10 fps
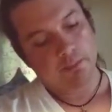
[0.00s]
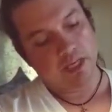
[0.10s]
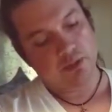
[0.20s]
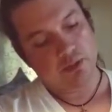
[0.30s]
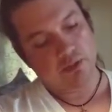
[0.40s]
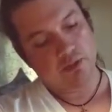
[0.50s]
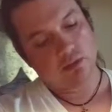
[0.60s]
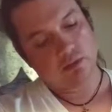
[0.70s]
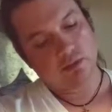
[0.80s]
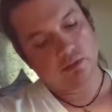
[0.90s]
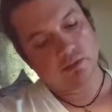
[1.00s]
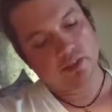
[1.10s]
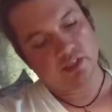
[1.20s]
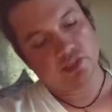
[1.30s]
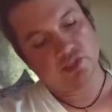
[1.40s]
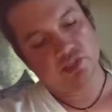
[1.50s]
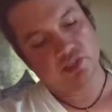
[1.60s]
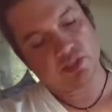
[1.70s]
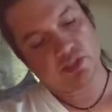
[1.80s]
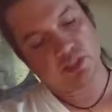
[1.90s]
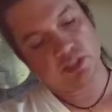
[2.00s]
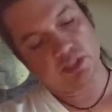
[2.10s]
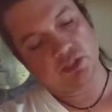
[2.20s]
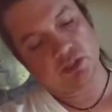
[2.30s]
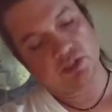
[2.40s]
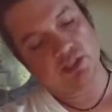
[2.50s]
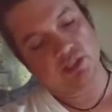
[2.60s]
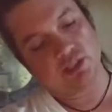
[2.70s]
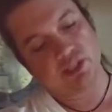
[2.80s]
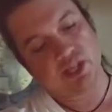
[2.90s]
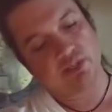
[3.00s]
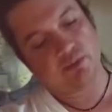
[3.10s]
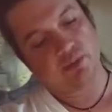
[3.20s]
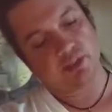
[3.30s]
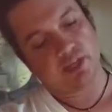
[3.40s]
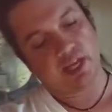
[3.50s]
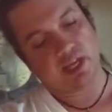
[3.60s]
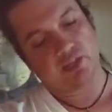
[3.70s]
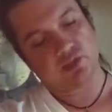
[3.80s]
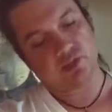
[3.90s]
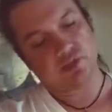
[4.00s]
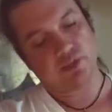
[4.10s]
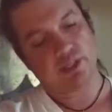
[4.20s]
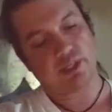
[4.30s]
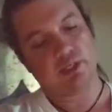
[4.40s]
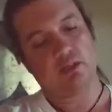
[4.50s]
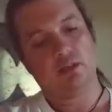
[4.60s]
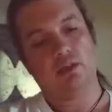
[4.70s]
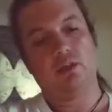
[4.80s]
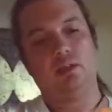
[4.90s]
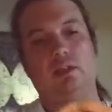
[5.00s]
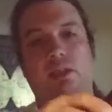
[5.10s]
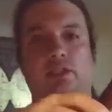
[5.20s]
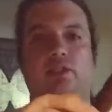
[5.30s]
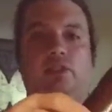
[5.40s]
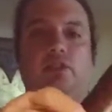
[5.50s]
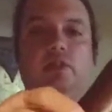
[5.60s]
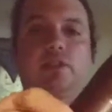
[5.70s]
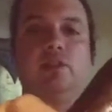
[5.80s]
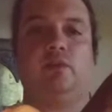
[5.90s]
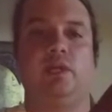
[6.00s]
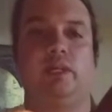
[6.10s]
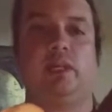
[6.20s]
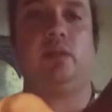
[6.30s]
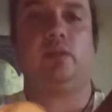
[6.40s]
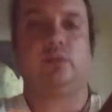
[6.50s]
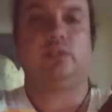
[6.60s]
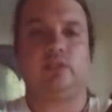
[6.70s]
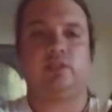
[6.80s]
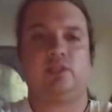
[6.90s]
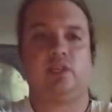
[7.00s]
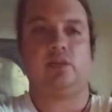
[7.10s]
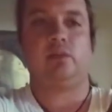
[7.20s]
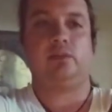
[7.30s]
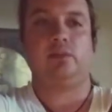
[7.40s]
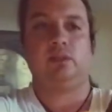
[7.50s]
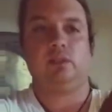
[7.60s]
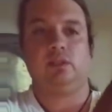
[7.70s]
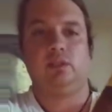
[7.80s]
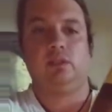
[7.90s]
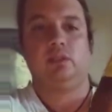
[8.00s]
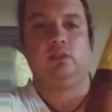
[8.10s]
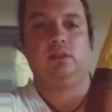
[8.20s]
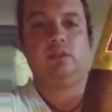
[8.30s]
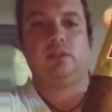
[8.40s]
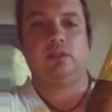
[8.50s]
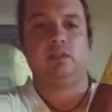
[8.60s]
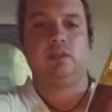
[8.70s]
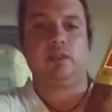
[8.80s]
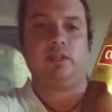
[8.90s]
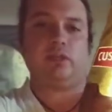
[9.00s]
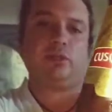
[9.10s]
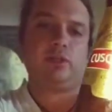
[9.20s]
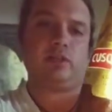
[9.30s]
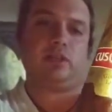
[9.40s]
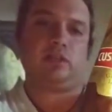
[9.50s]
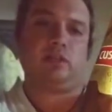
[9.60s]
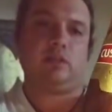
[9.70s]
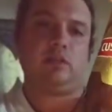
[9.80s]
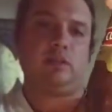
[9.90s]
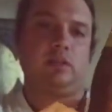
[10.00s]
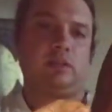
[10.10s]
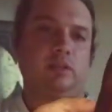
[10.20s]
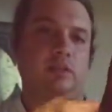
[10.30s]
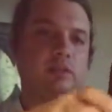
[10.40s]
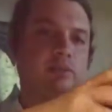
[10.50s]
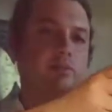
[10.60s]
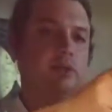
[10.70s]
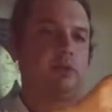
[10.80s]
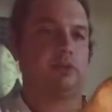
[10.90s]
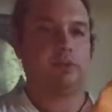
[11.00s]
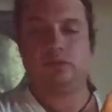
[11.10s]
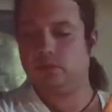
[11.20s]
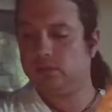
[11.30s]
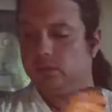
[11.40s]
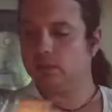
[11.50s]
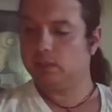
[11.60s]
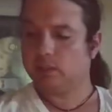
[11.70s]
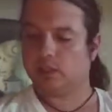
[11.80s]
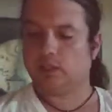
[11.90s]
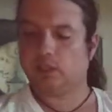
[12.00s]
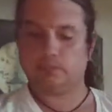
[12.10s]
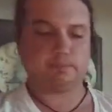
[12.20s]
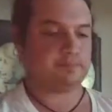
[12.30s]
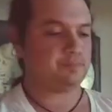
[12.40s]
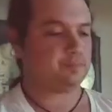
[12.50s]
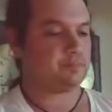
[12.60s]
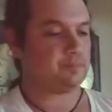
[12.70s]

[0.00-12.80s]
mention this interesting design of the glass right here. I just noticed it right now. Look, check this out. Look, kind of interesting. I know, it's small little